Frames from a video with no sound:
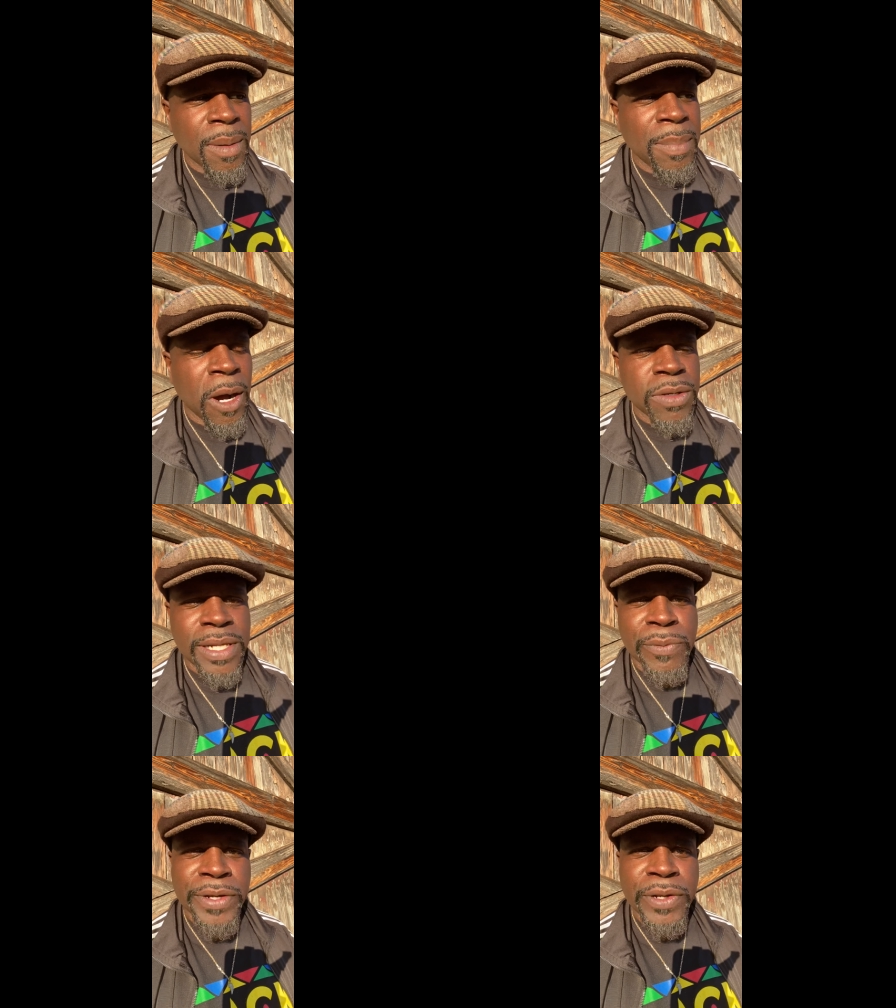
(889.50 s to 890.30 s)
Paul
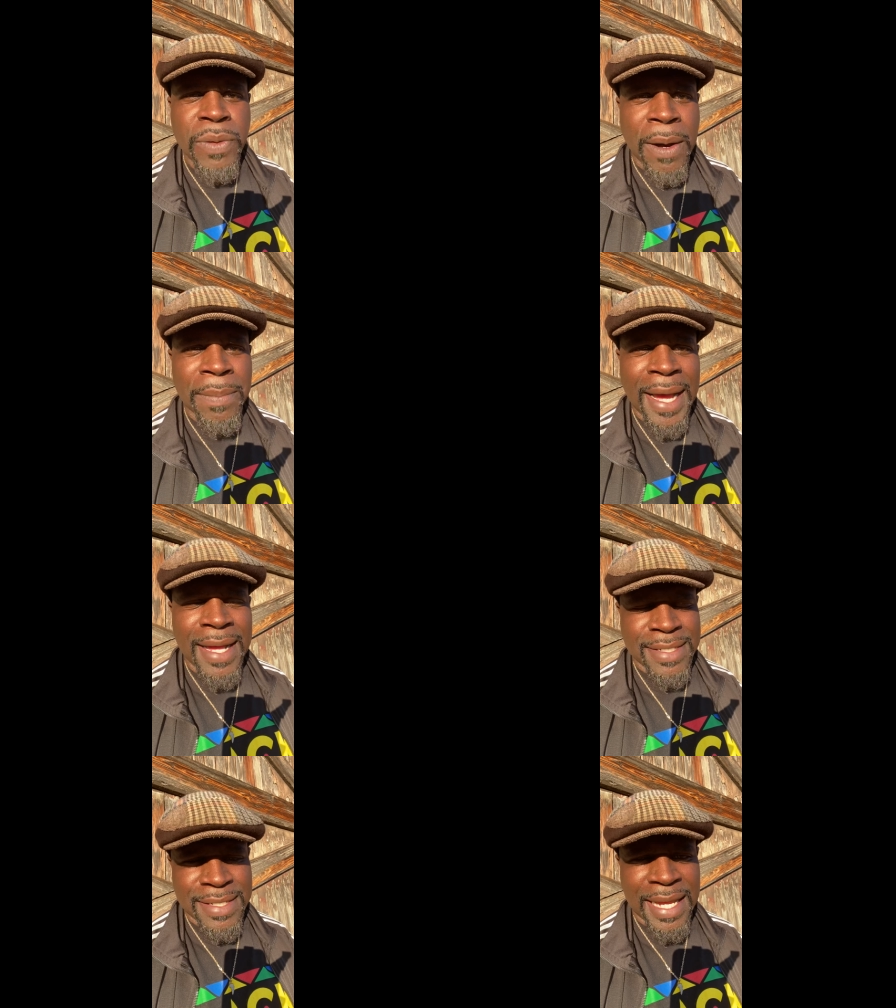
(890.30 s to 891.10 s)
said, renew our
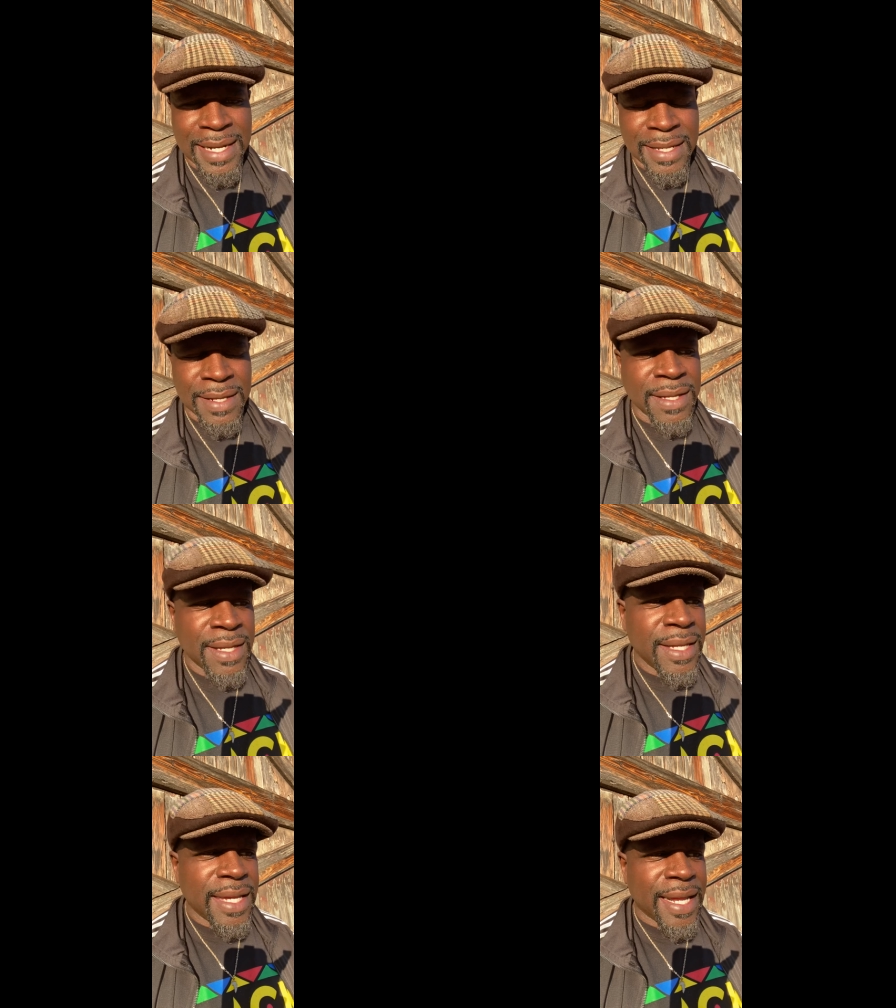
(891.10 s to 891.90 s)
minds daily.
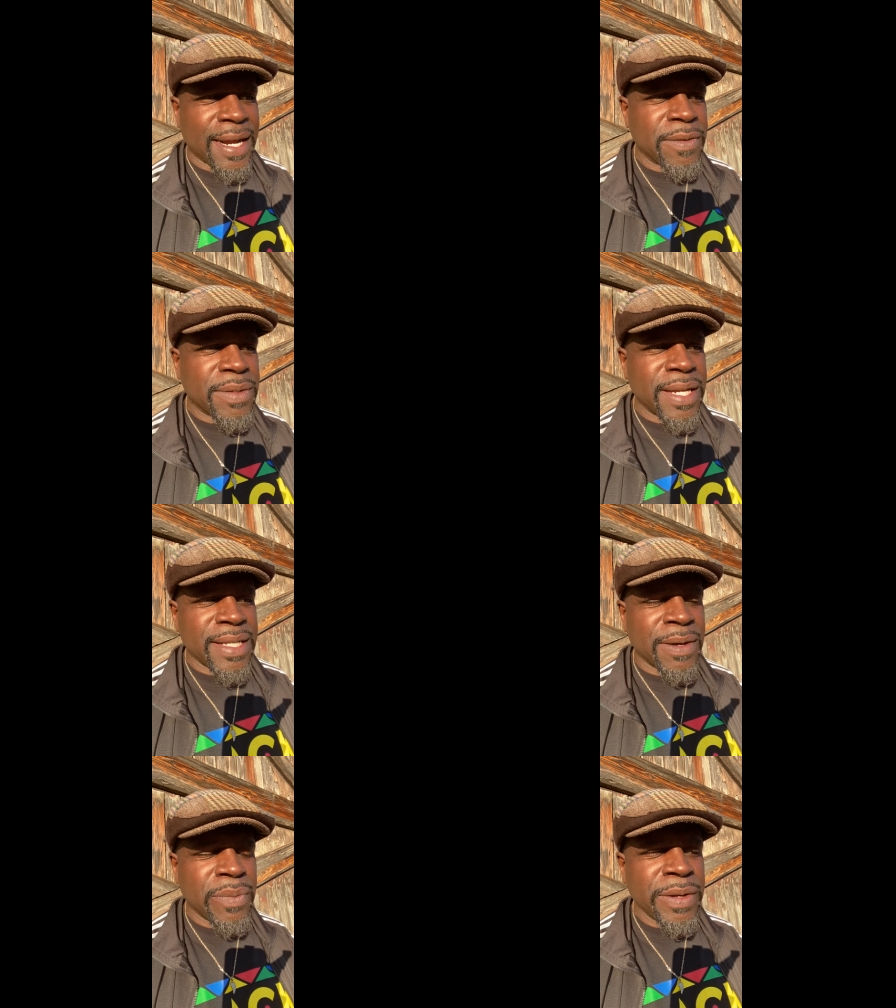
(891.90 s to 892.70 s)
And I don't think
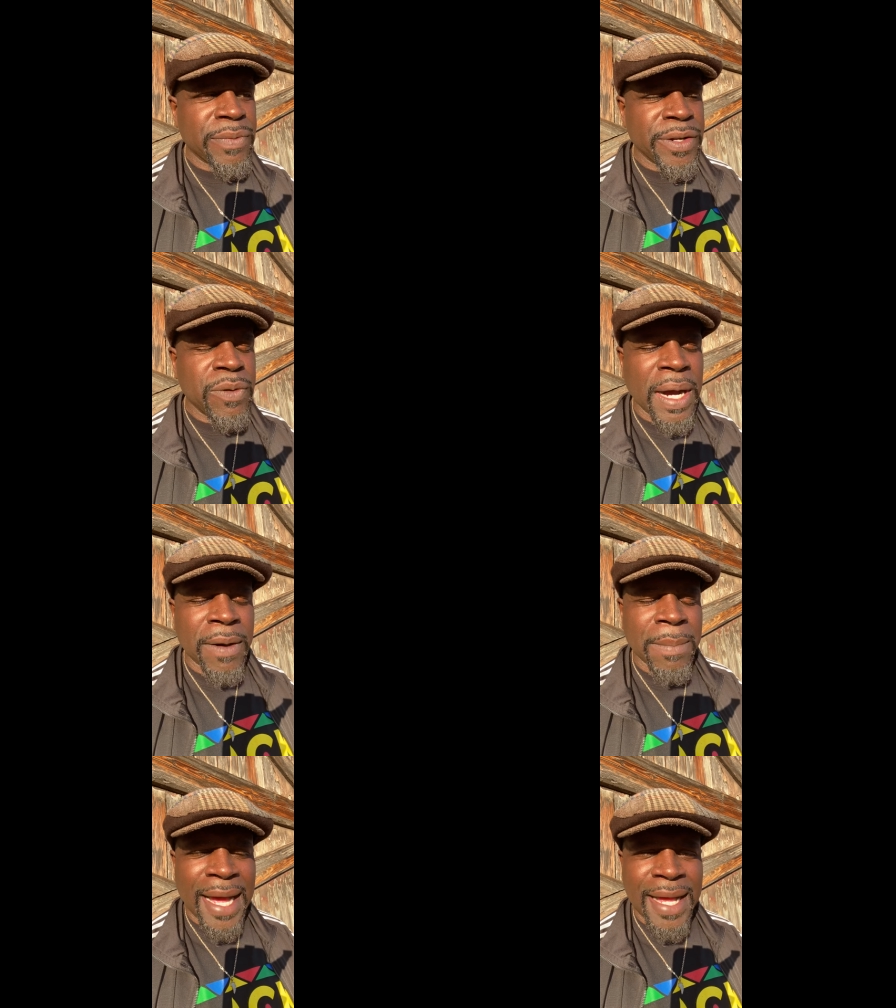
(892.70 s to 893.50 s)
that we renew
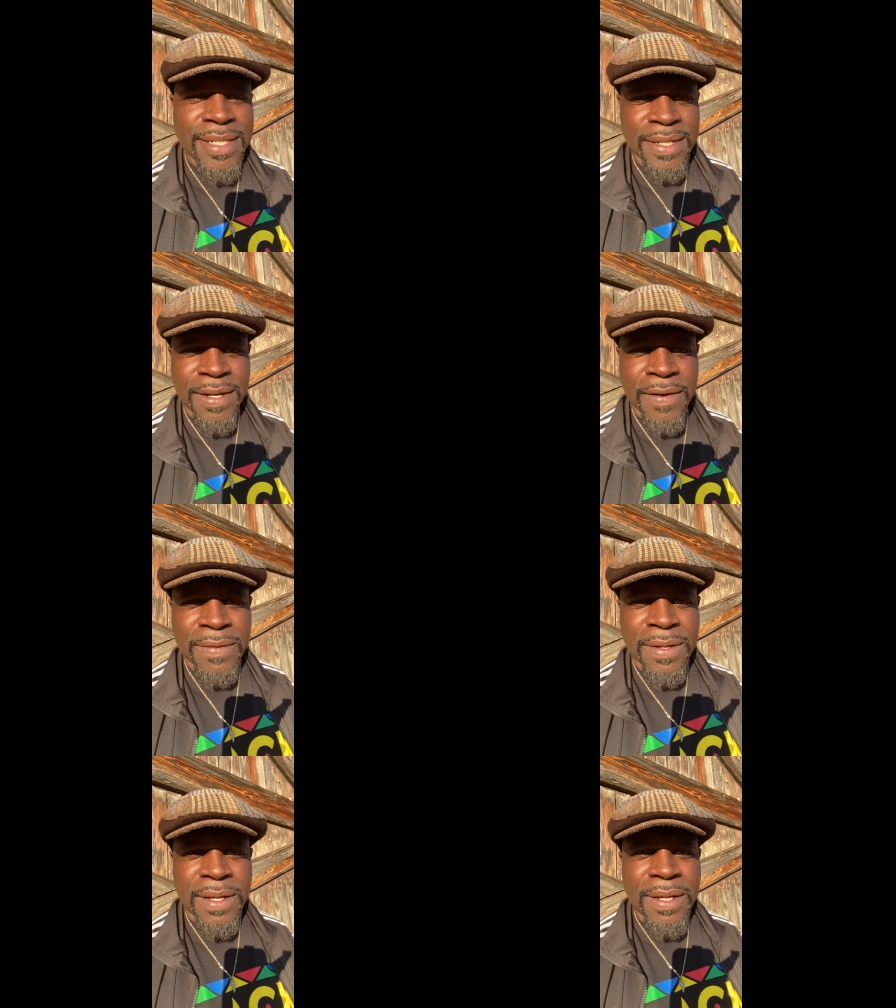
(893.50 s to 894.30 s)
our minds enough
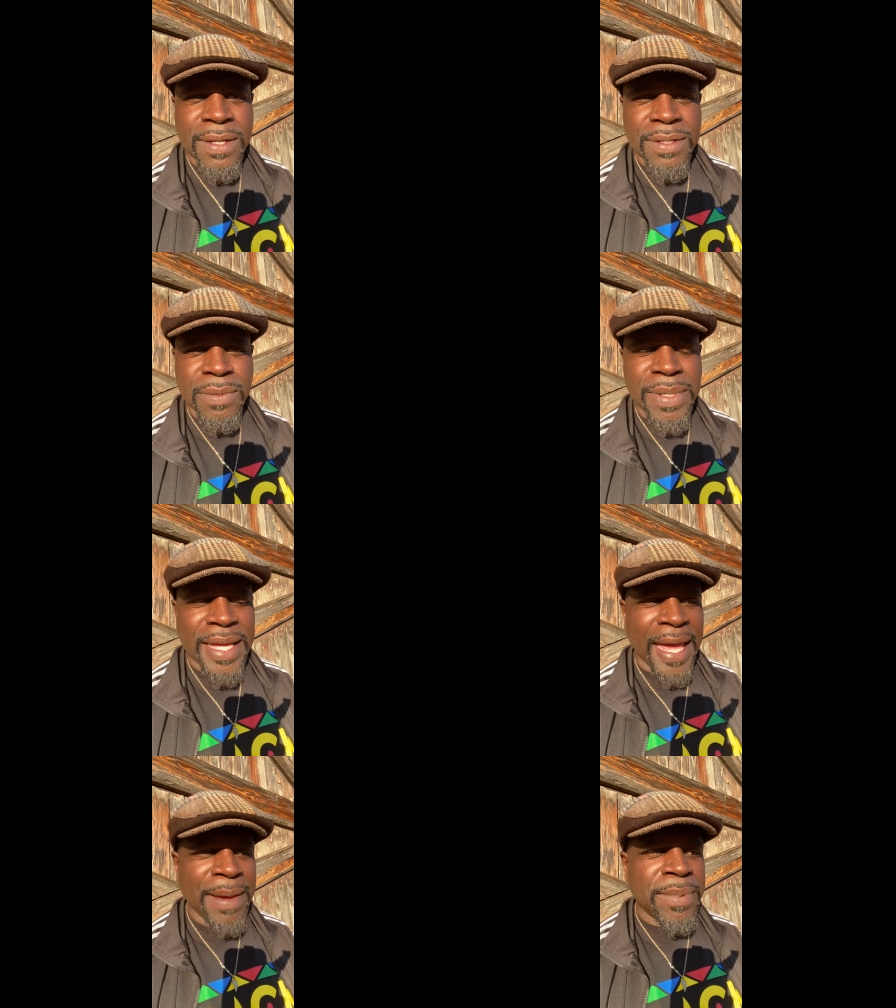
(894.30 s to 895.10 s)
to be
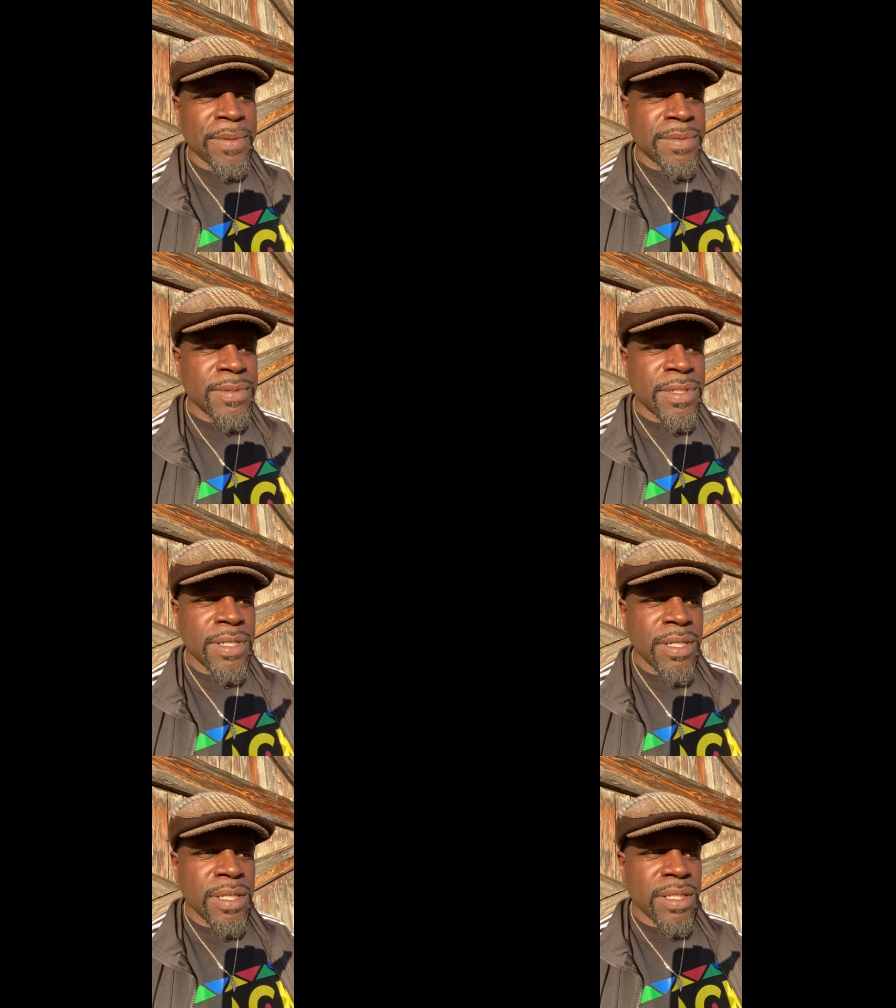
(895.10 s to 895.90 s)
able
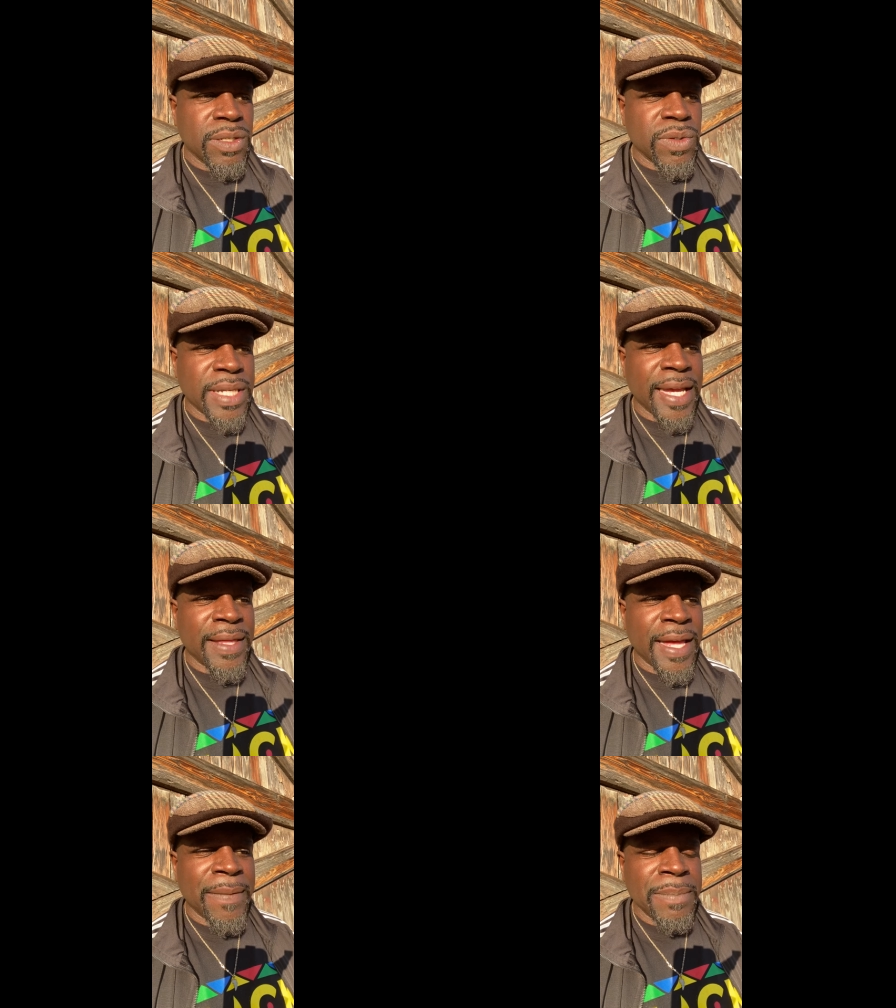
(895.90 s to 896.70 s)
to say
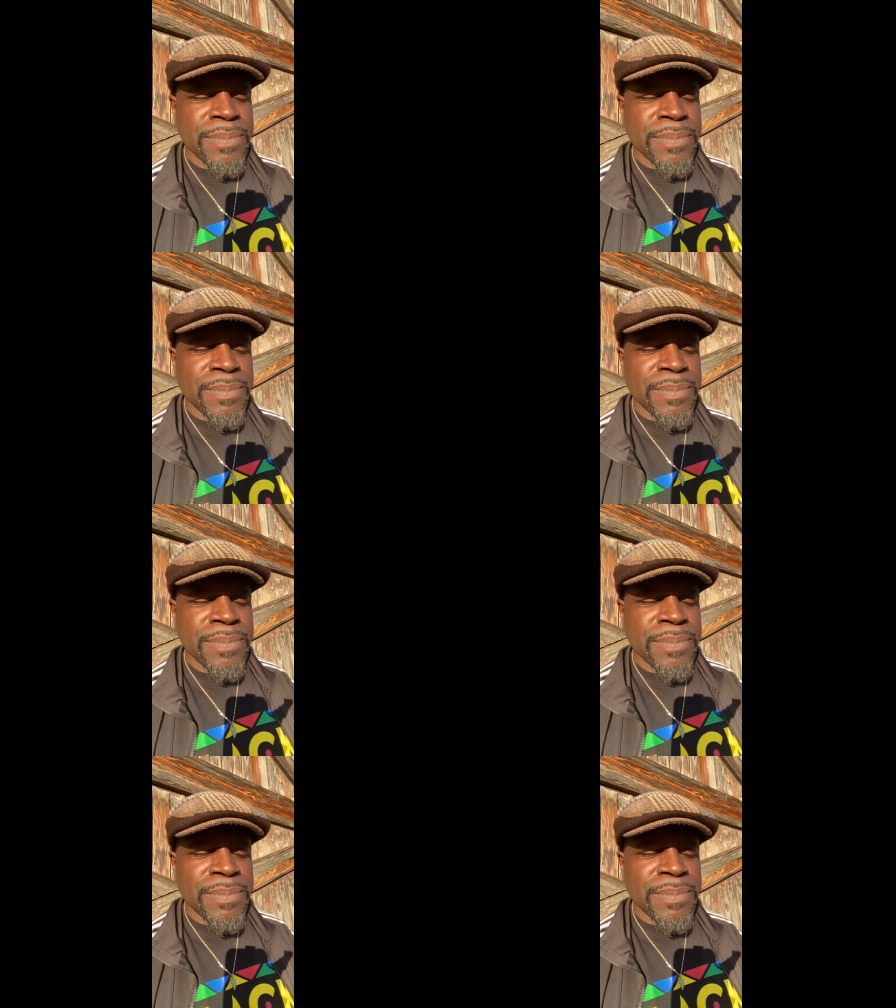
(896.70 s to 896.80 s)
that